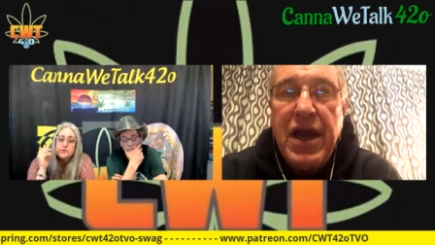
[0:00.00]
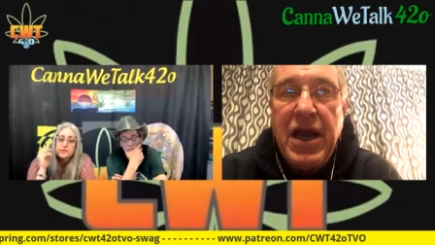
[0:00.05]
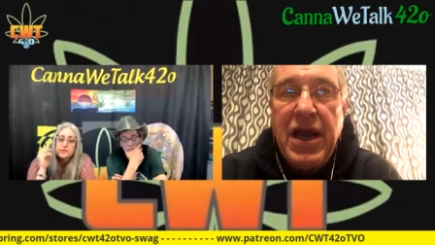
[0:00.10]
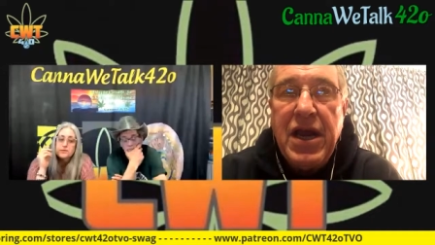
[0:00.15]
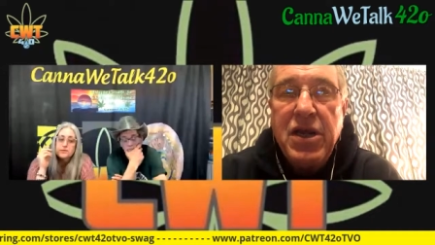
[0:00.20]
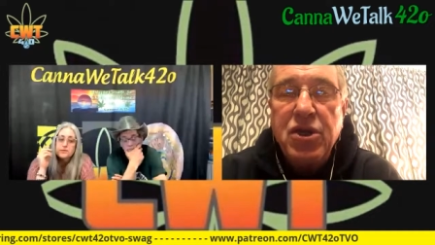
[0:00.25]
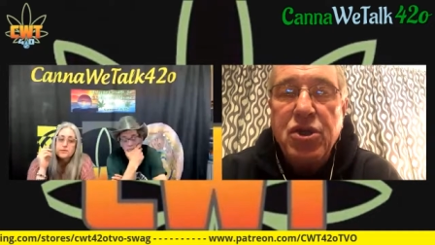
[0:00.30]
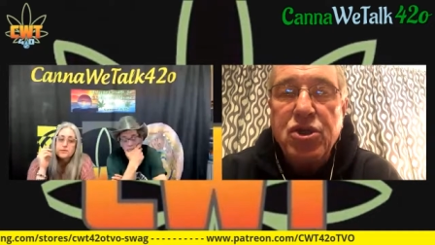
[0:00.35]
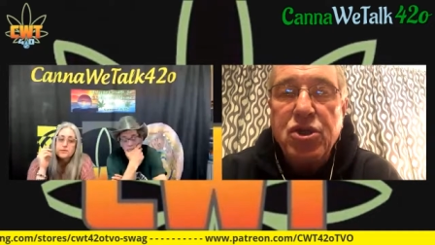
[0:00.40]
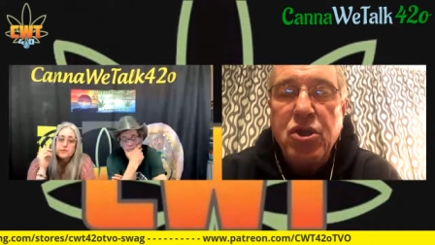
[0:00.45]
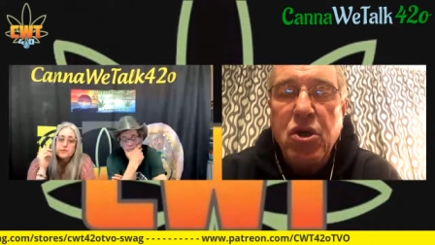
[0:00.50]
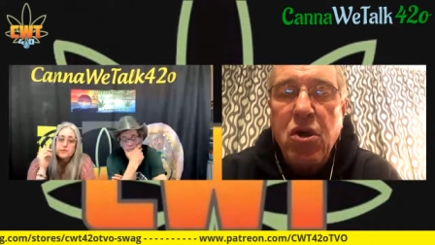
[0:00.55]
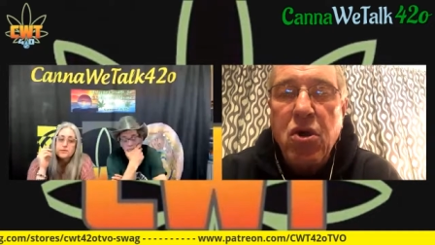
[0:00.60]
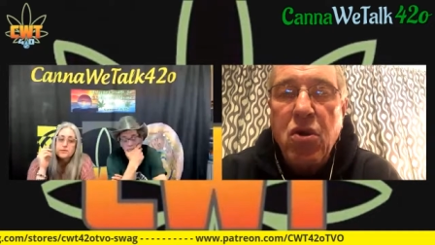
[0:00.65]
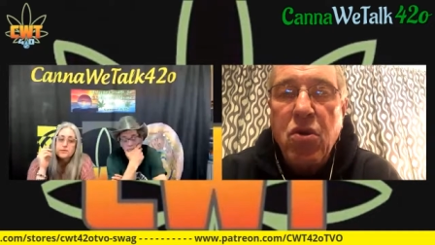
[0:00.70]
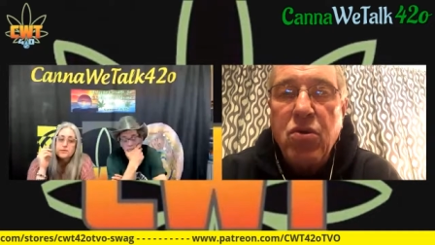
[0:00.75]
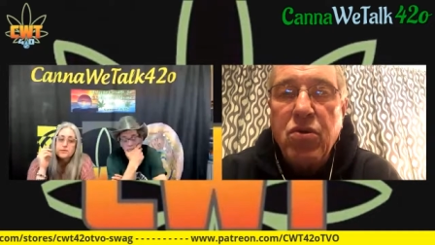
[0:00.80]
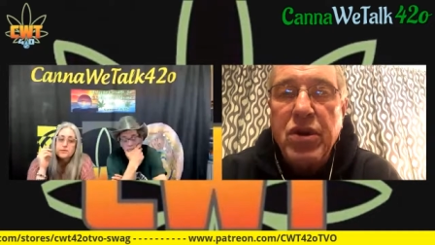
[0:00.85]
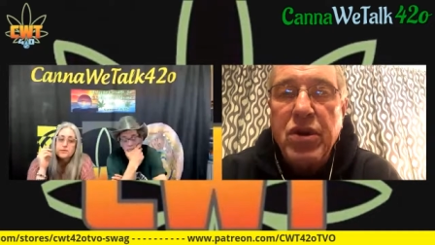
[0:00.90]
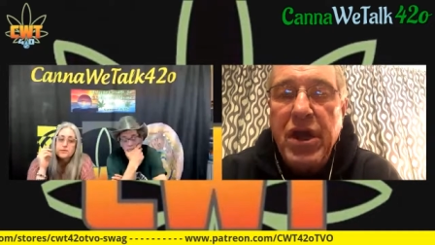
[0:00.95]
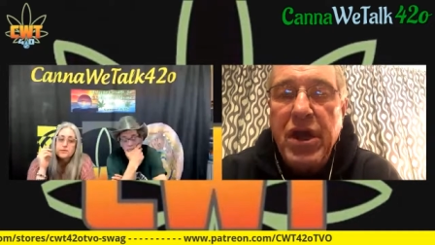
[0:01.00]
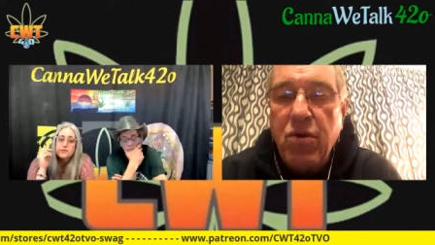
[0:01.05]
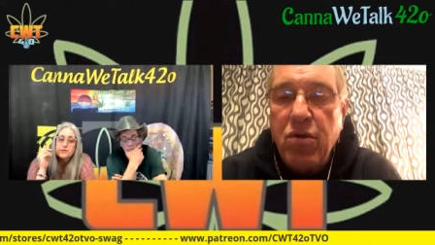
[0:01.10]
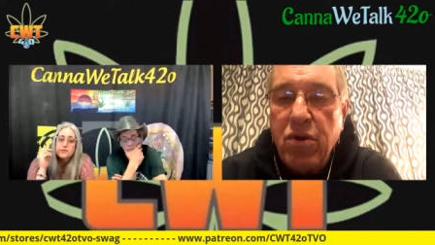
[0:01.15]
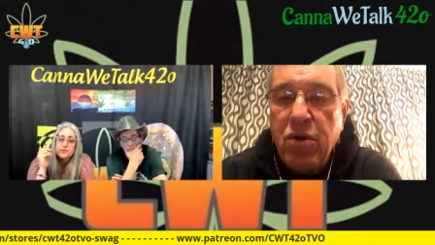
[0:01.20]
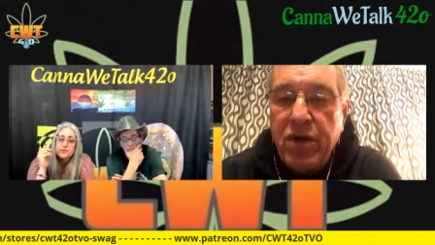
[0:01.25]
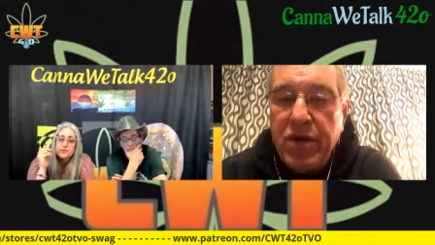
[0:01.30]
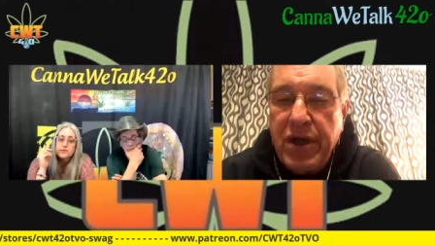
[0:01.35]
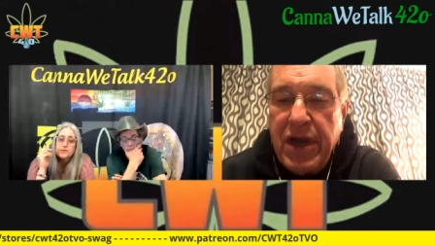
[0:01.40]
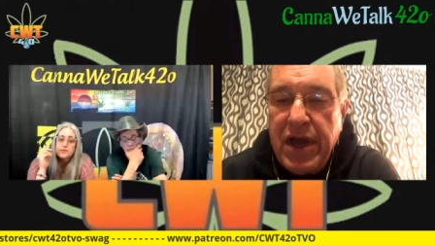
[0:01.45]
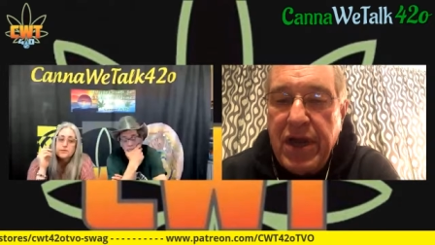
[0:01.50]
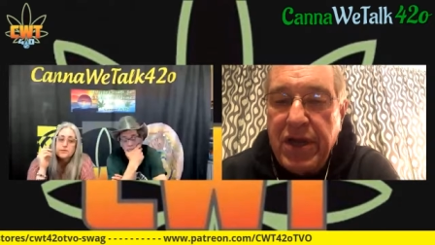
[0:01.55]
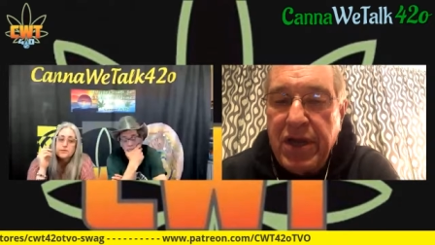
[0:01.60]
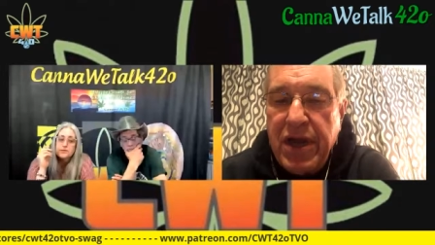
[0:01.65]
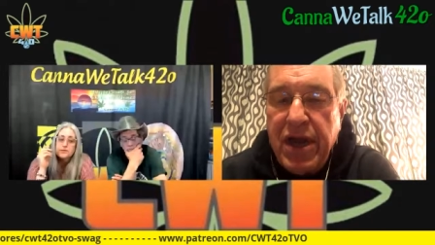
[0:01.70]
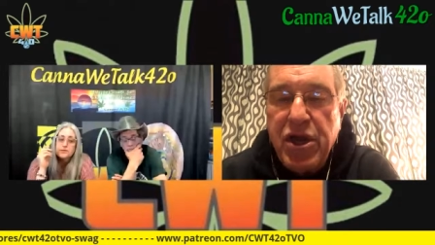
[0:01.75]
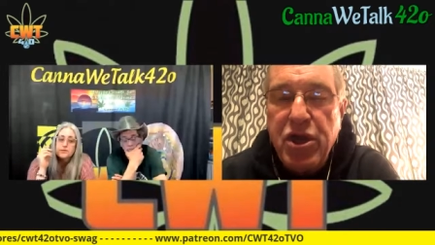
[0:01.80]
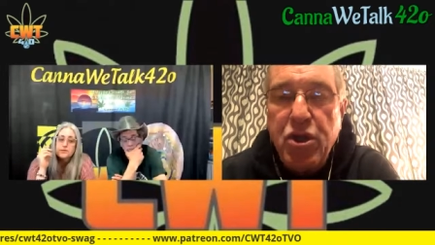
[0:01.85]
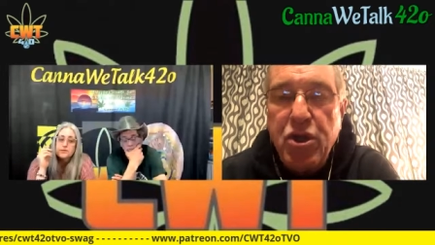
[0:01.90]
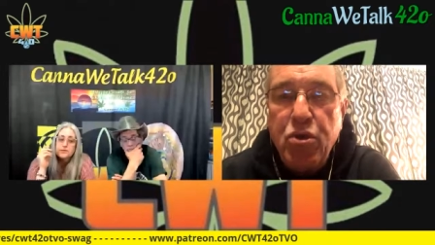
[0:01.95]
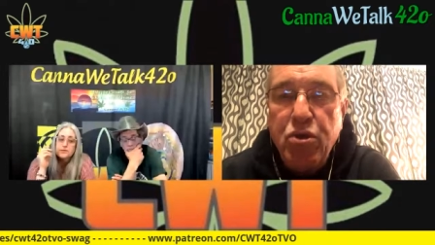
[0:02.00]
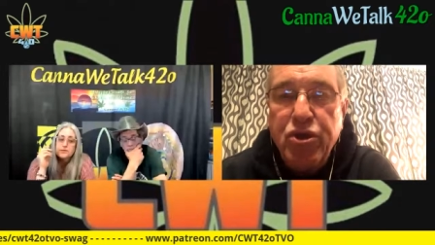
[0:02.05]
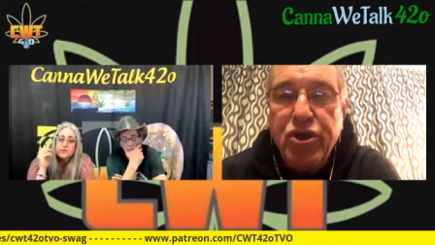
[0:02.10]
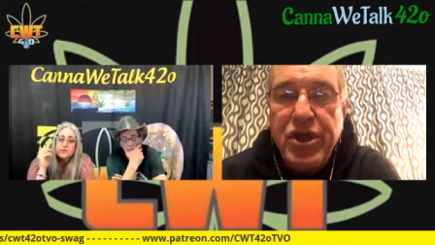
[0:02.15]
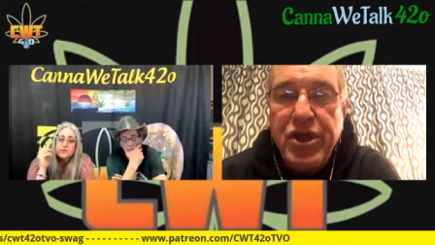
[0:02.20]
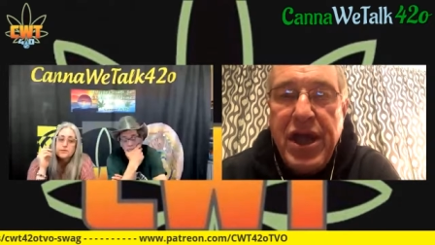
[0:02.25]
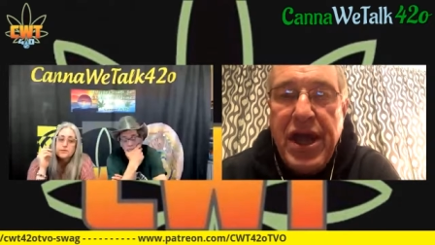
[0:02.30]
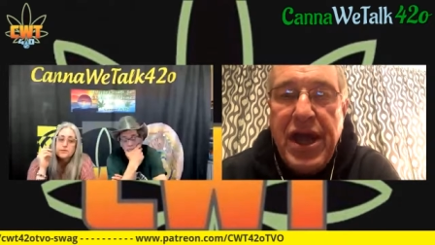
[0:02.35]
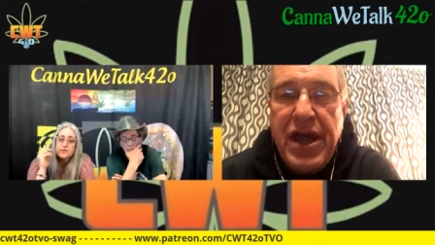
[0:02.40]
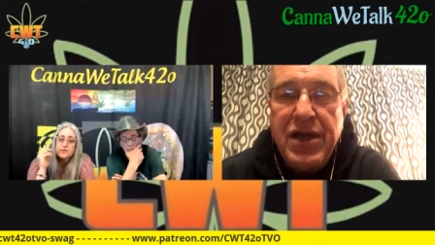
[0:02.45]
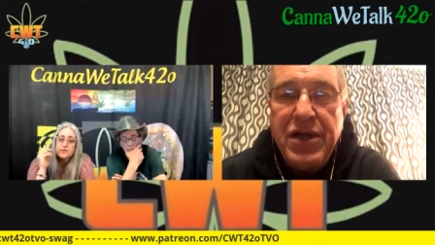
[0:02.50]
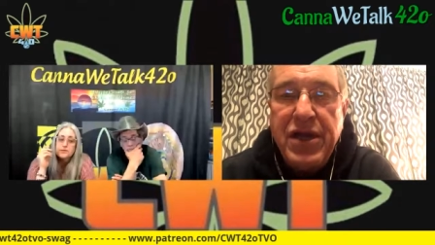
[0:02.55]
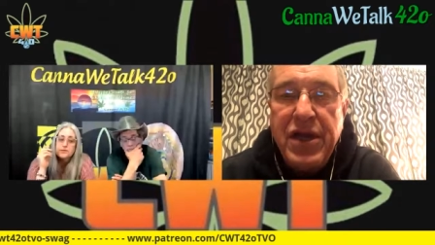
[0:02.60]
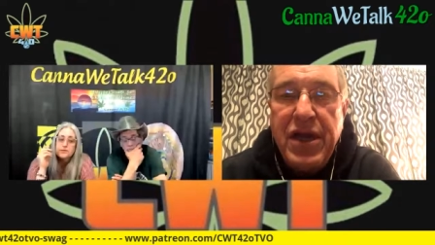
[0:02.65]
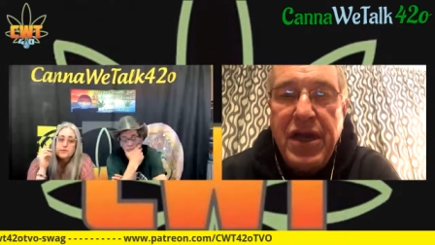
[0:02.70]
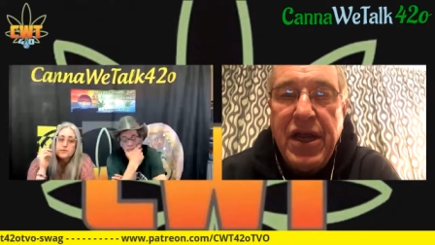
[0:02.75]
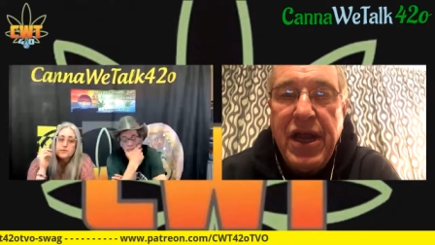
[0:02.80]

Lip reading: And so they used that